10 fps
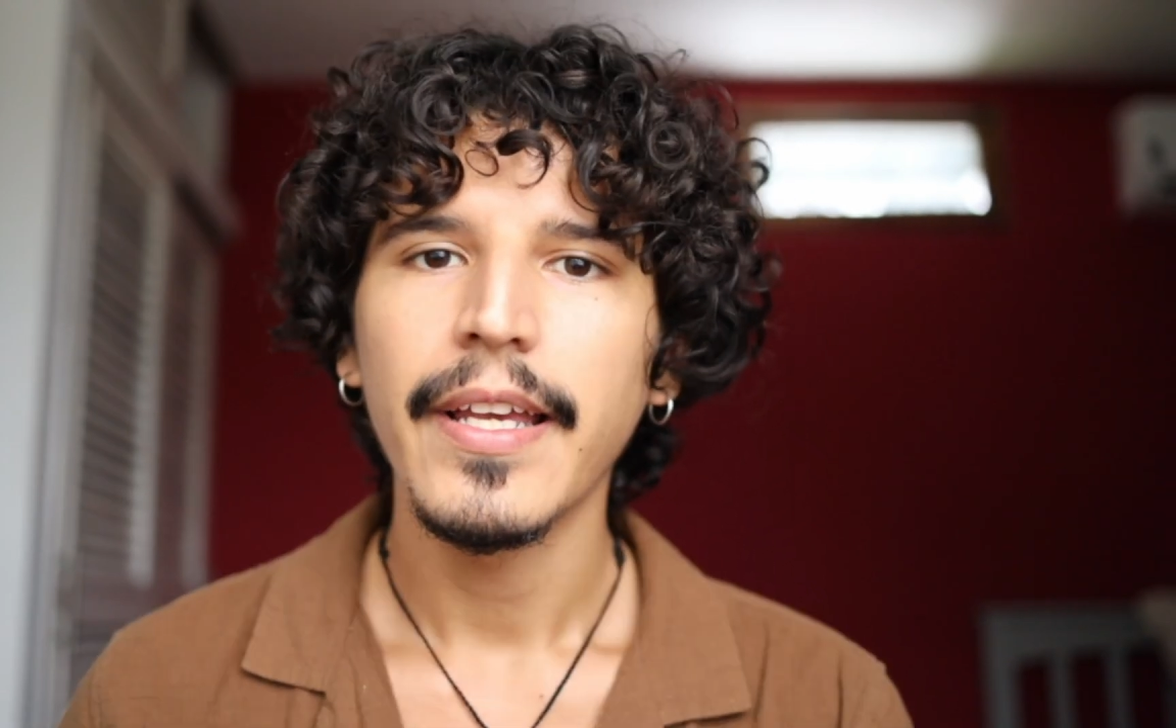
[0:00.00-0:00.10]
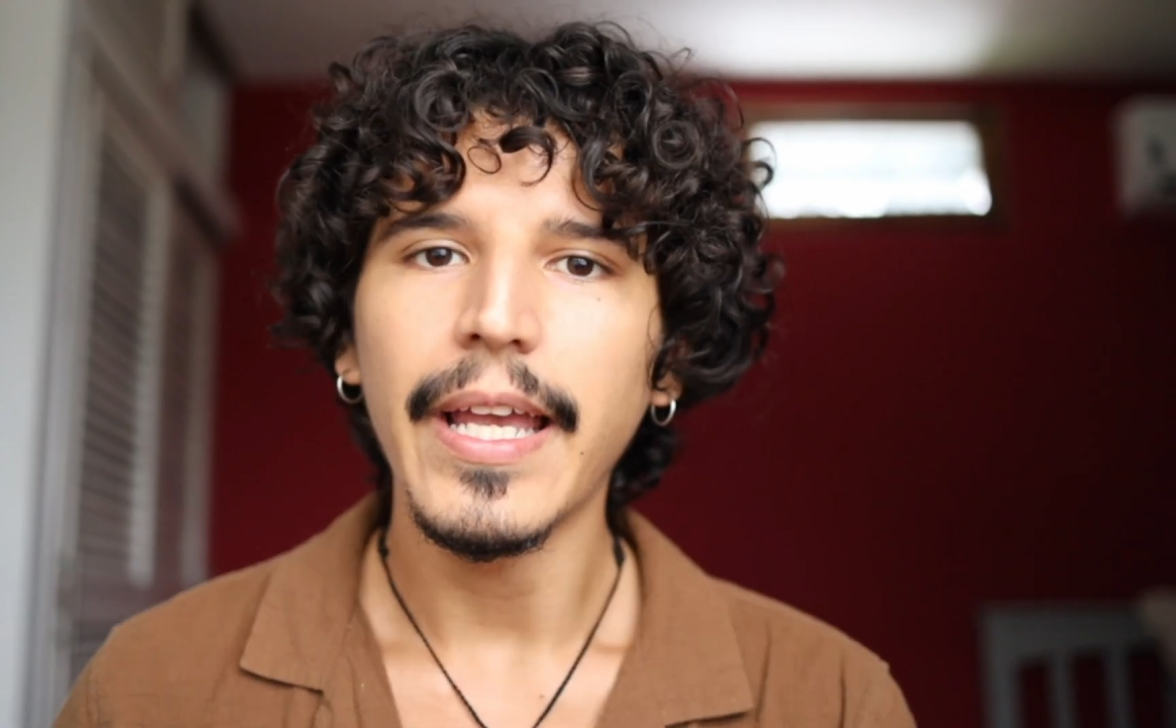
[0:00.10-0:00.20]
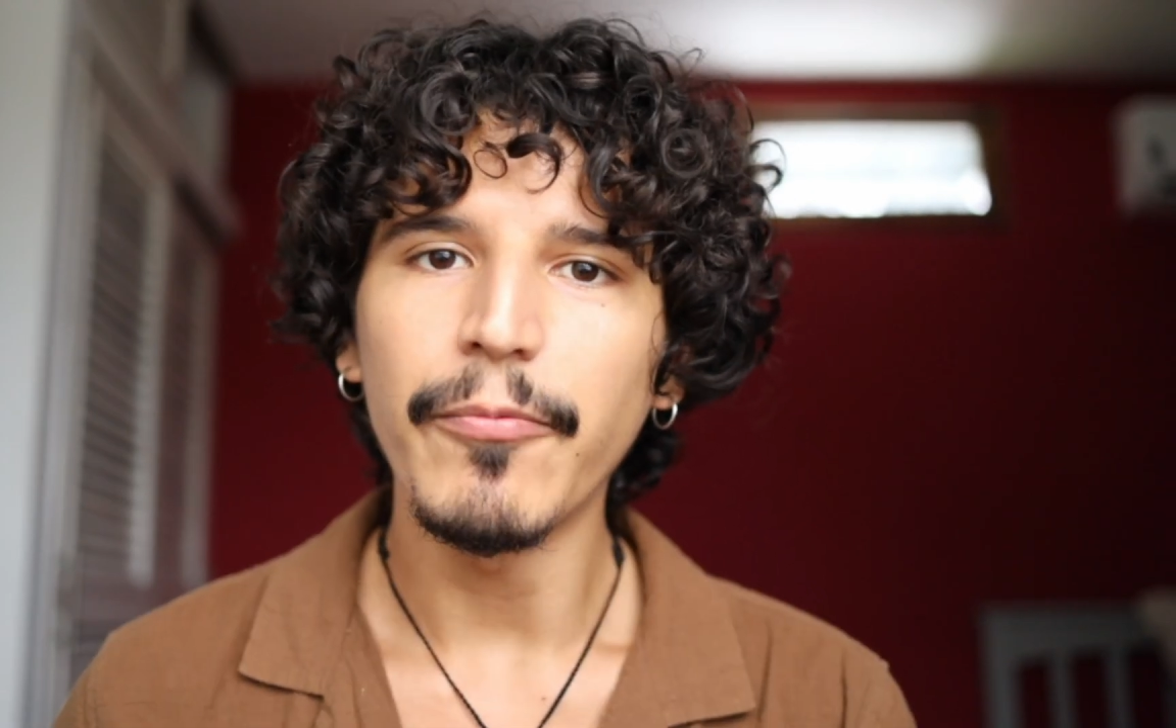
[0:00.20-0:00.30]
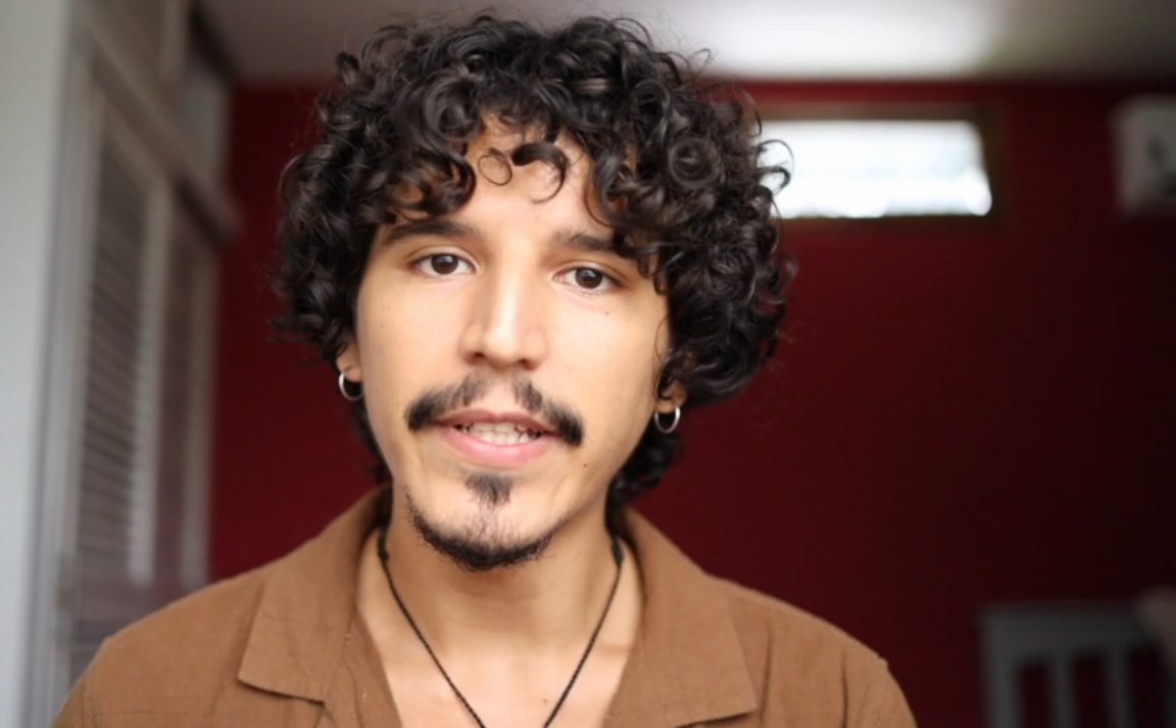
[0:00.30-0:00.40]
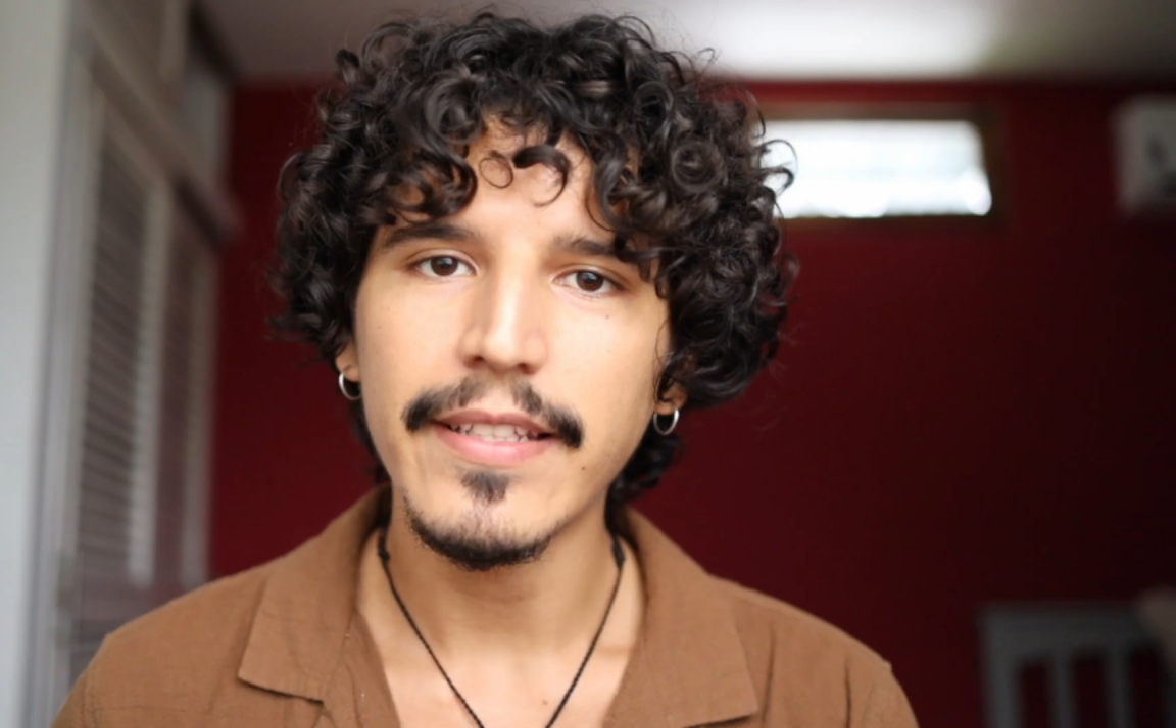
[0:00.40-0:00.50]

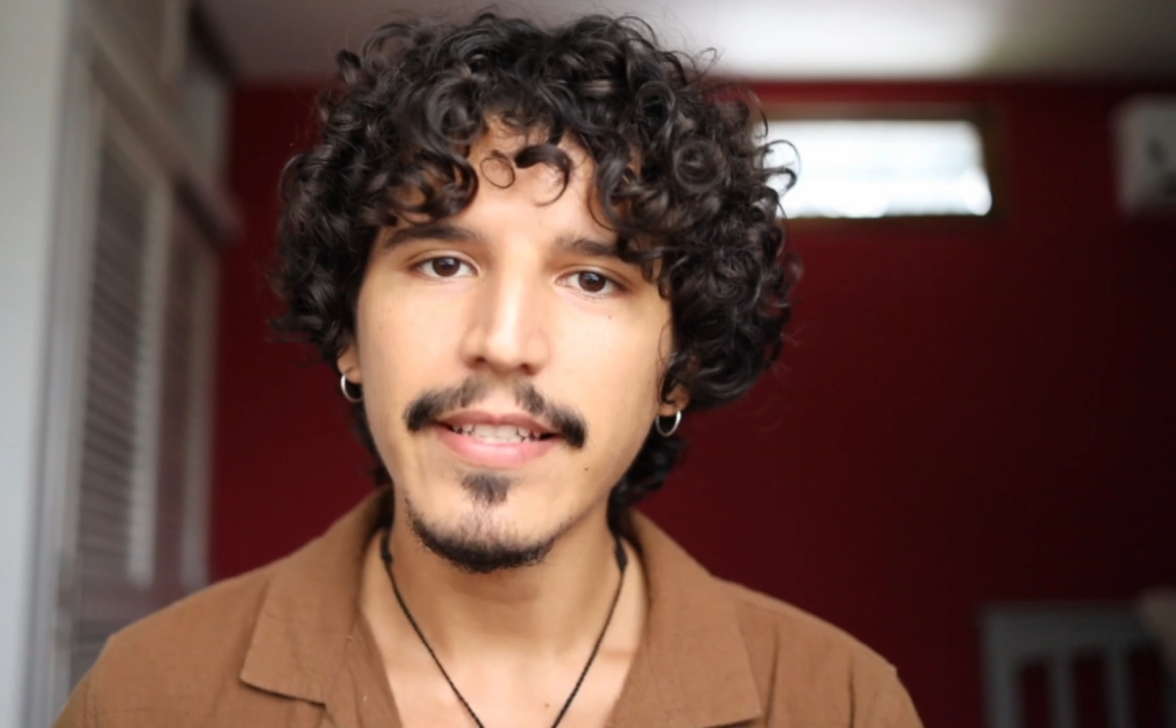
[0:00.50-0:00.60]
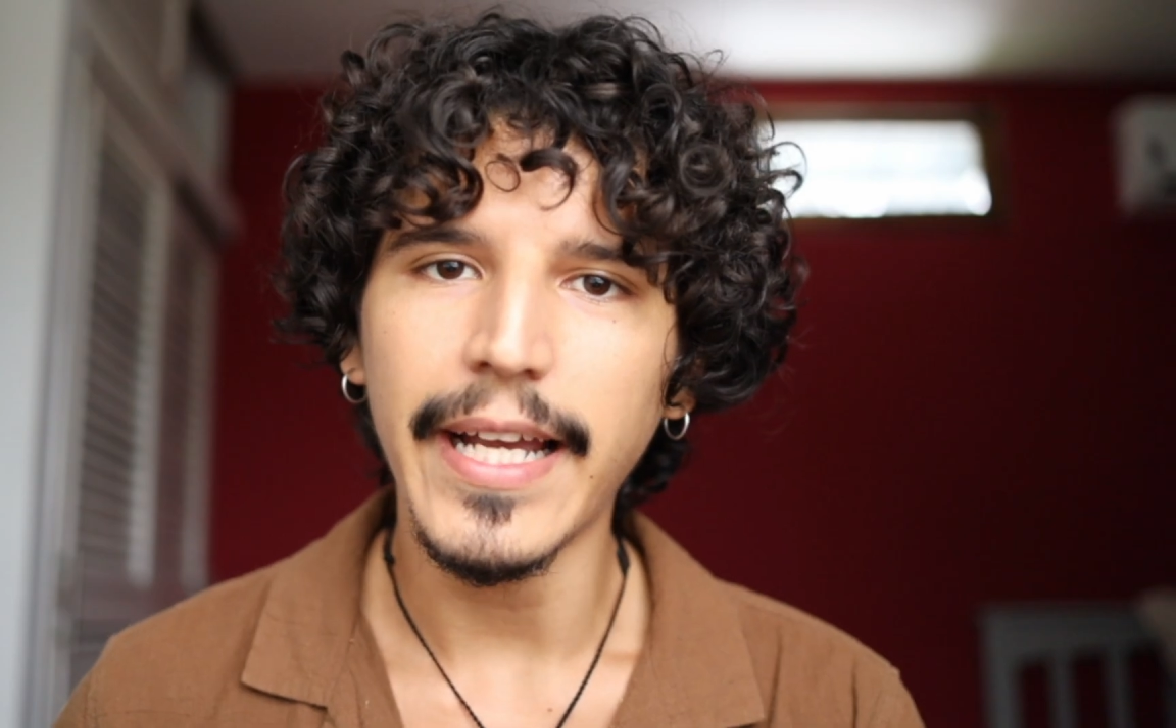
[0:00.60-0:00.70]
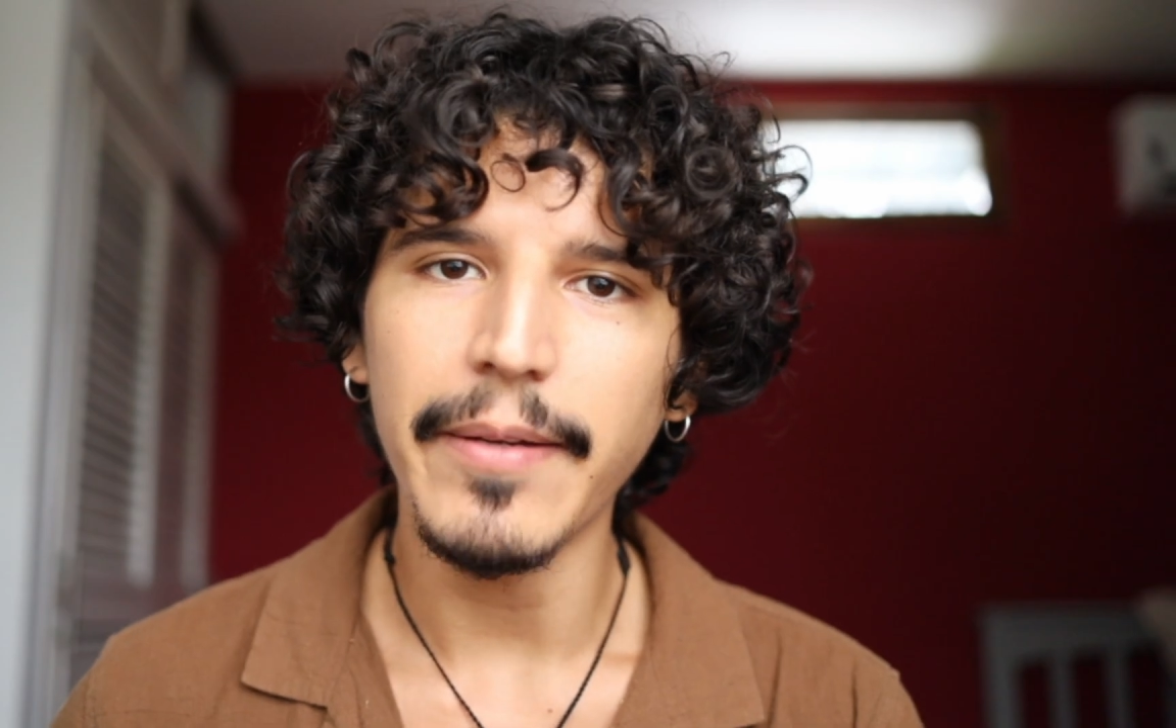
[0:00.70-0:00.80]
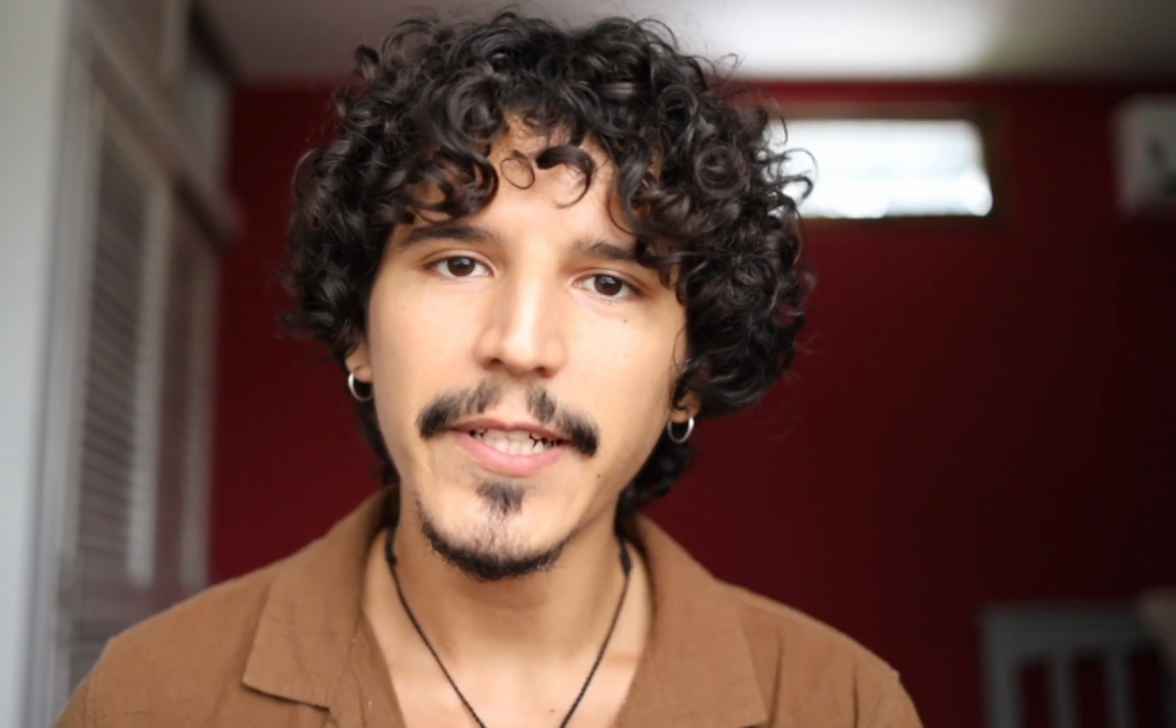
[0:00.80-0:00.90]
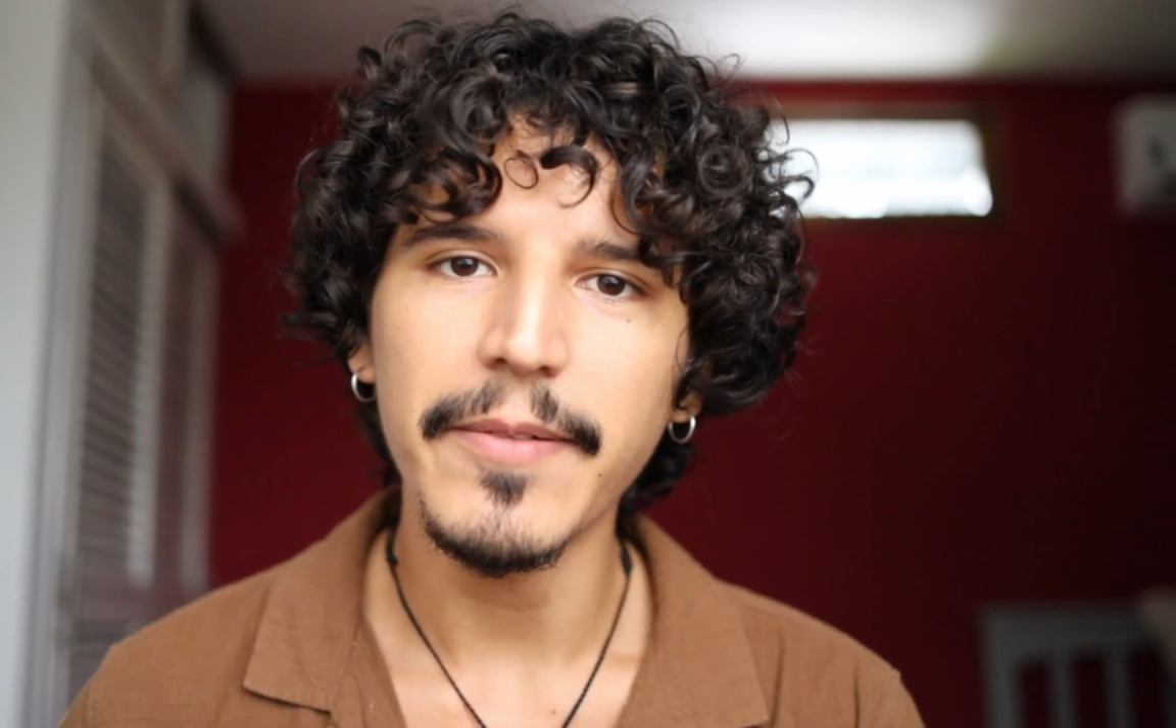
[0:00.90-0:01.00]
And when the time